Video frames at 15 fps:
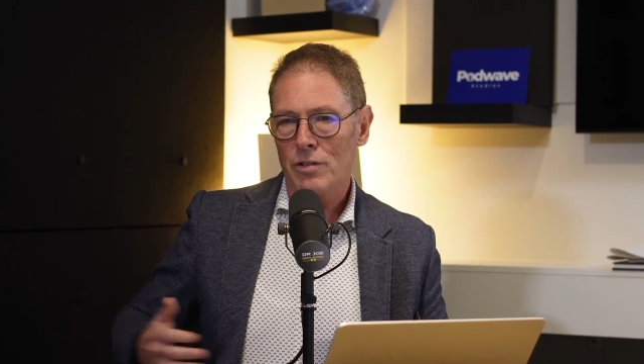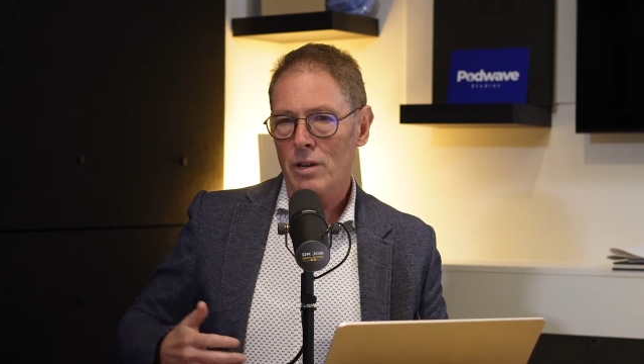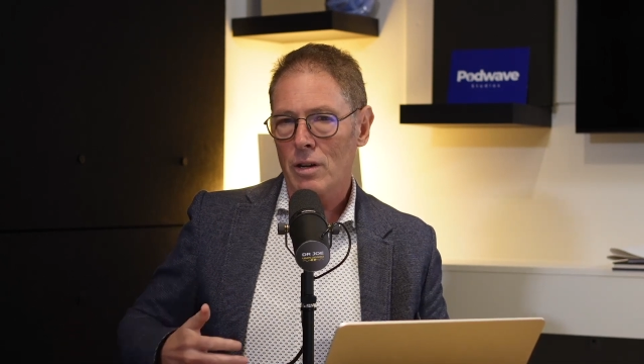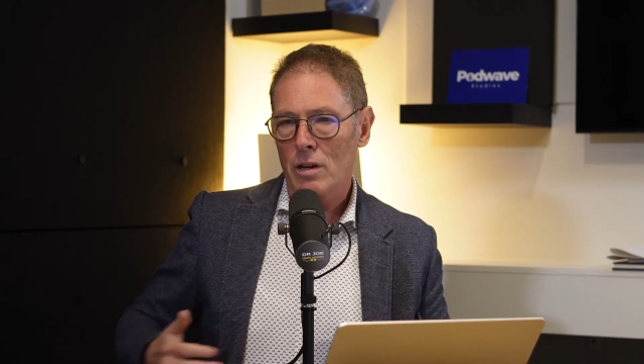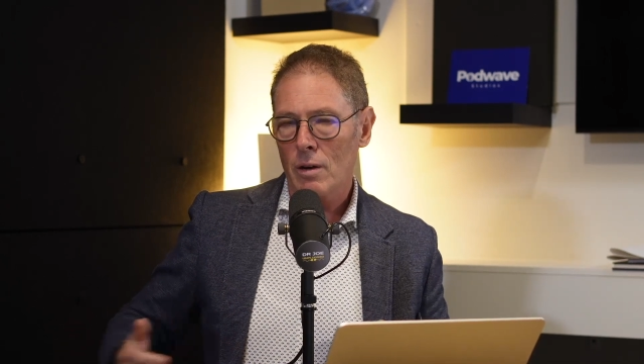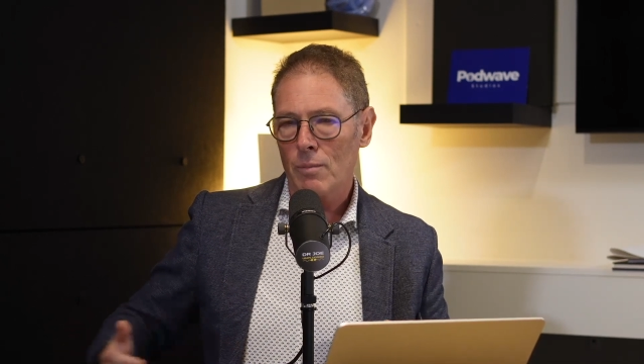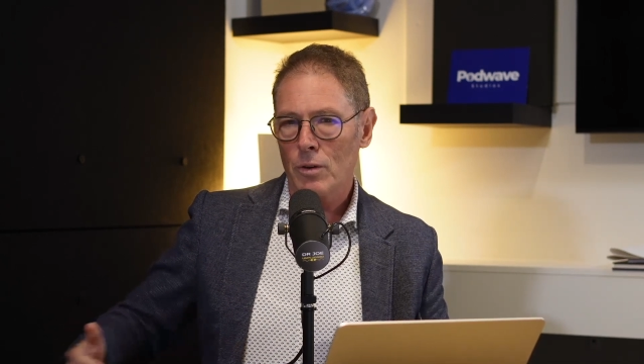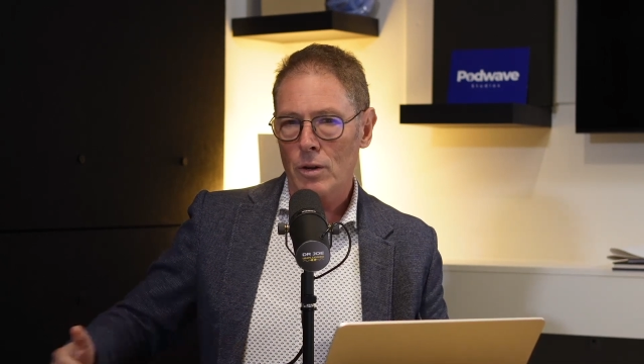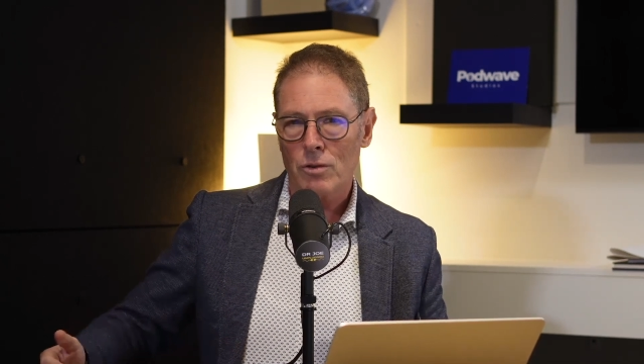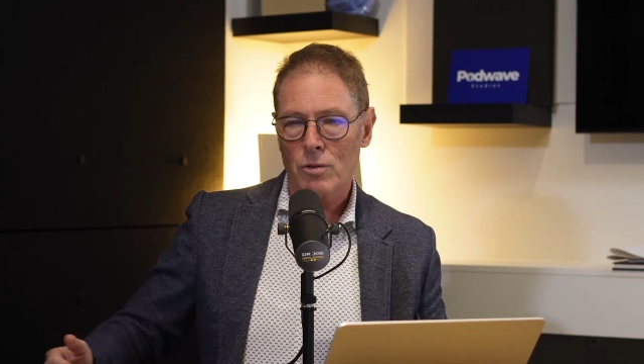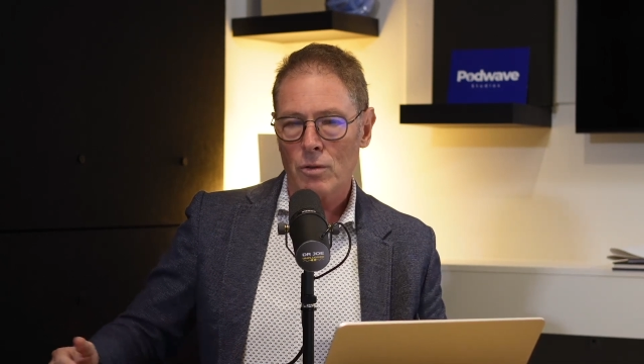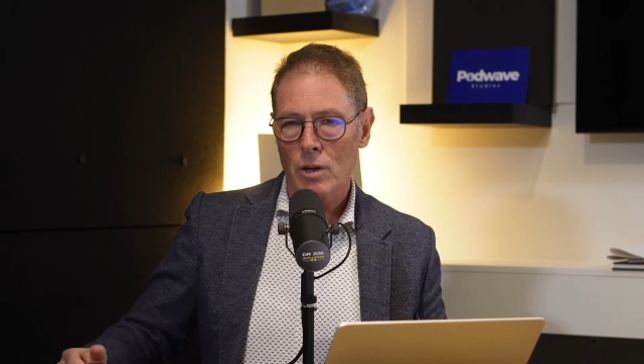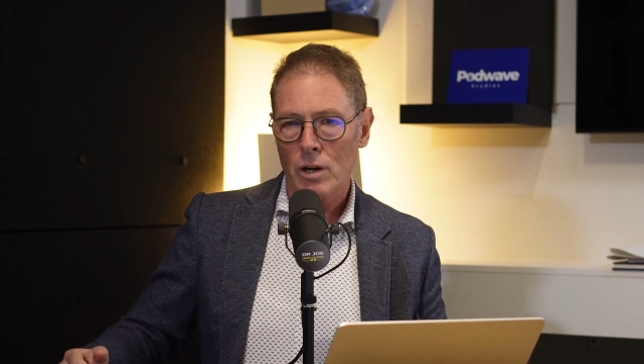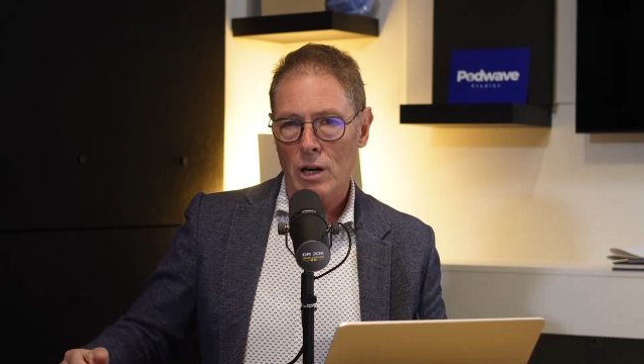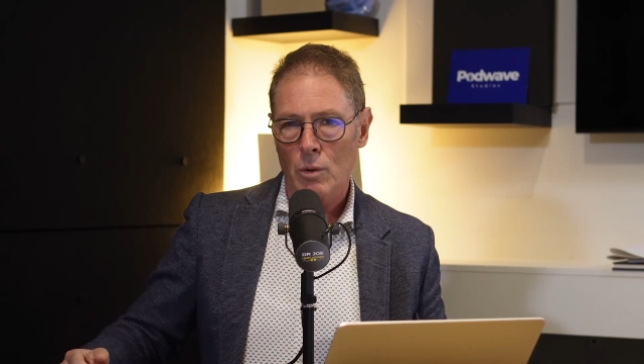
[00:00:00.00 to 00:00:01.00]
and I'm not
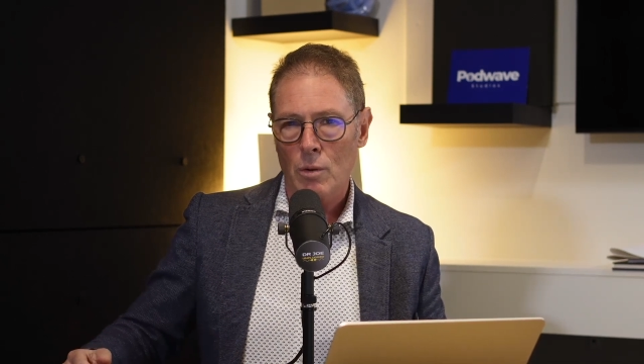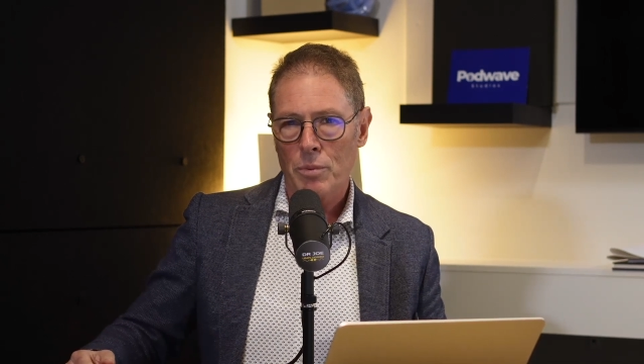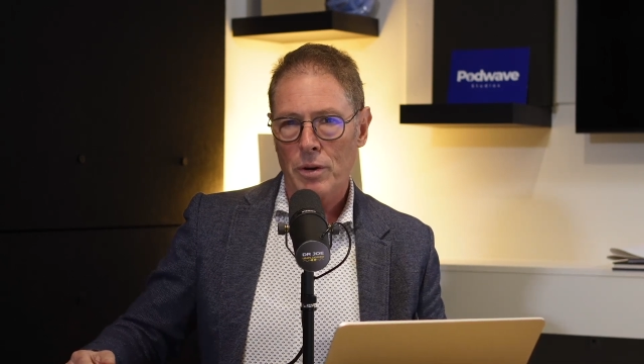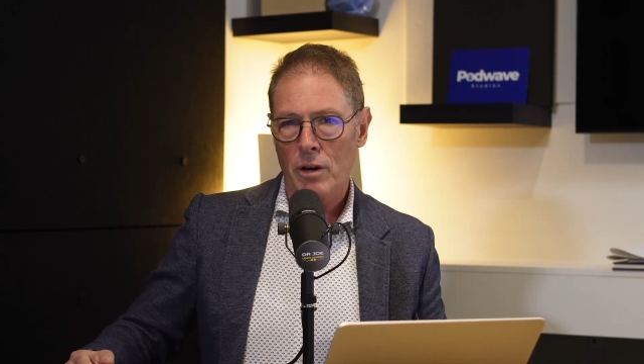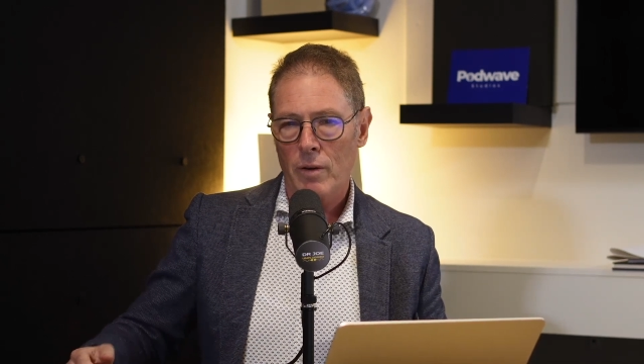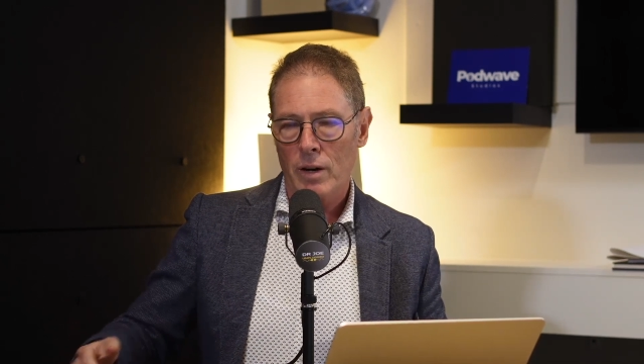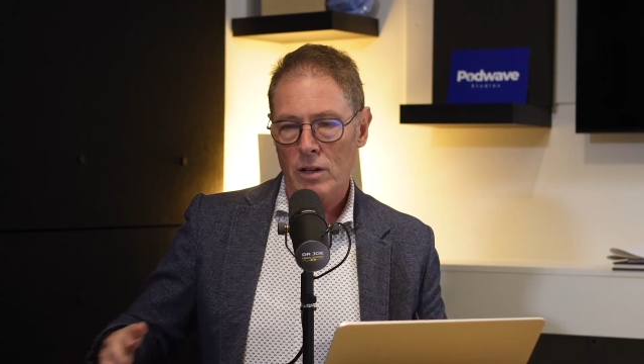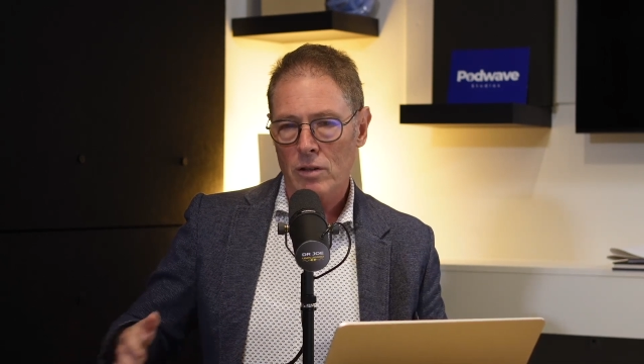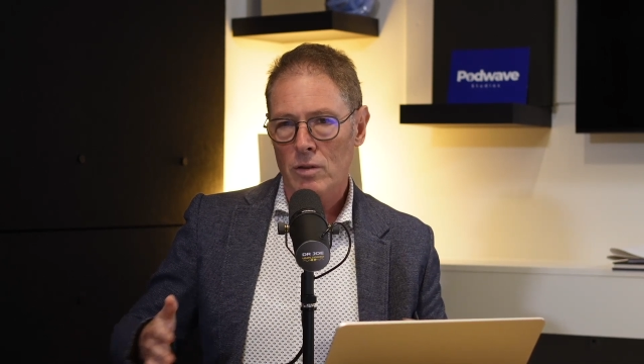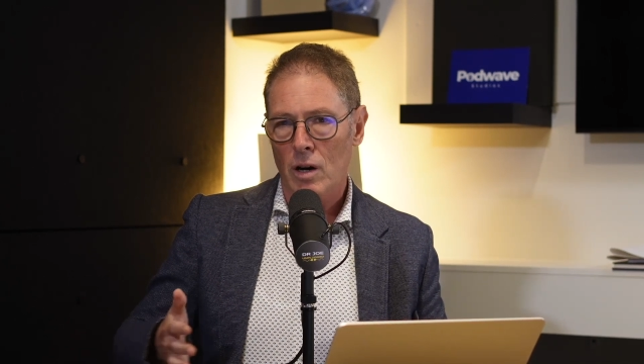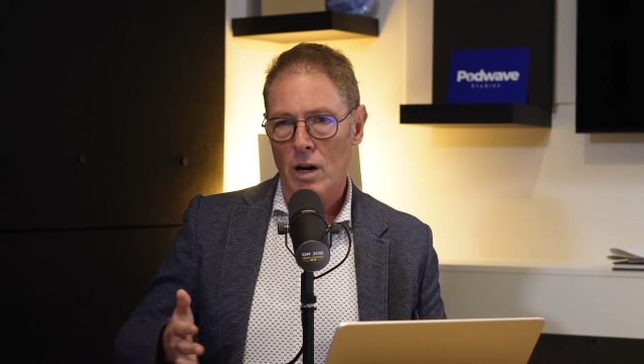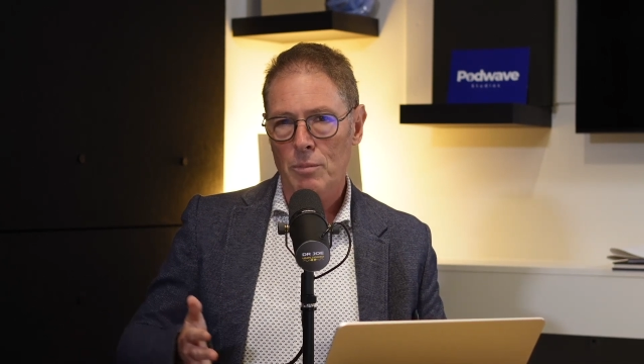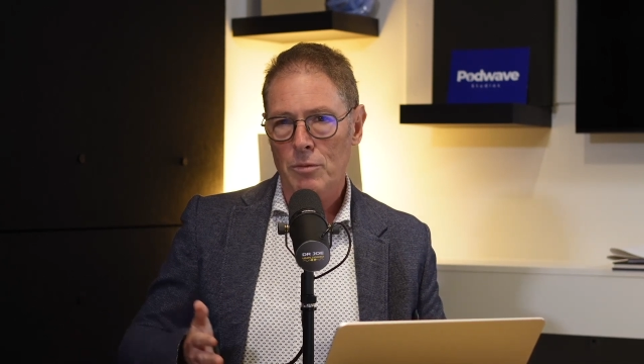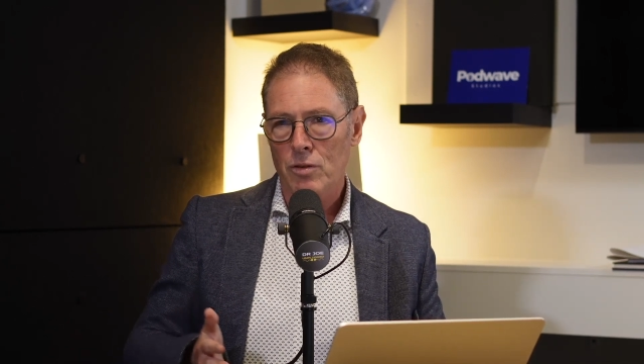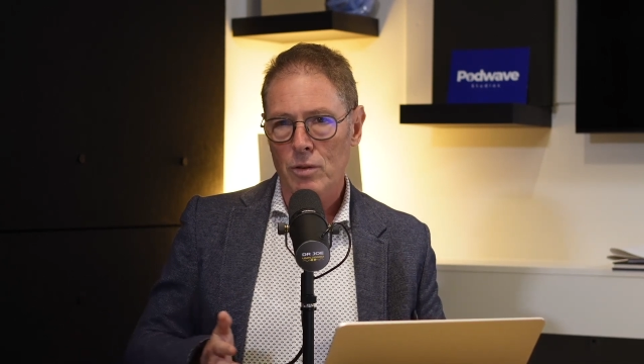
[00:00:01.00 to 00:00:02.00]
sure they're going to appear
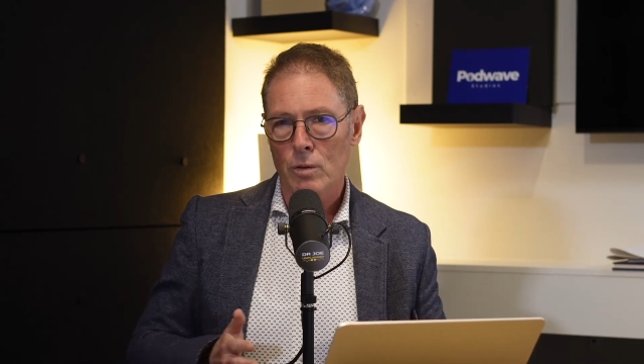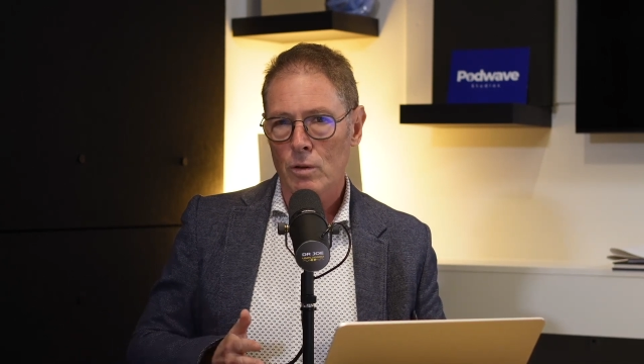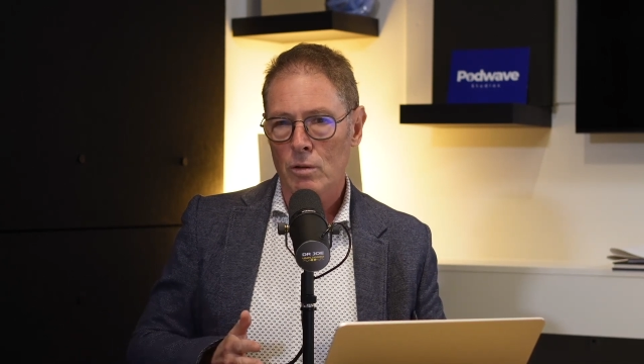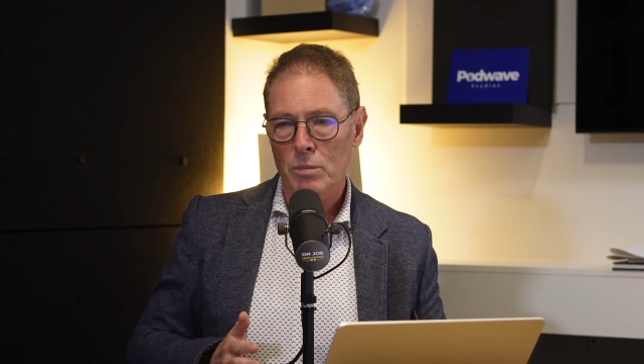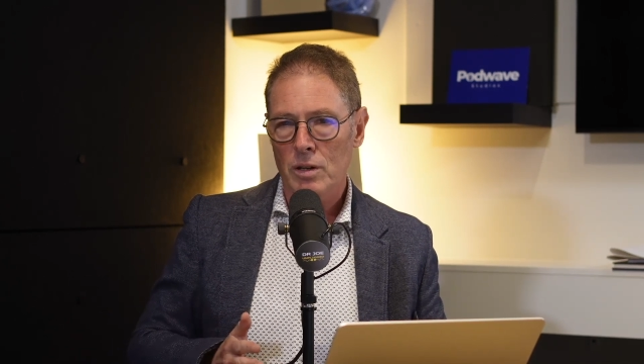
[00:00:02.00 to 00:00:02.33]
anytime soon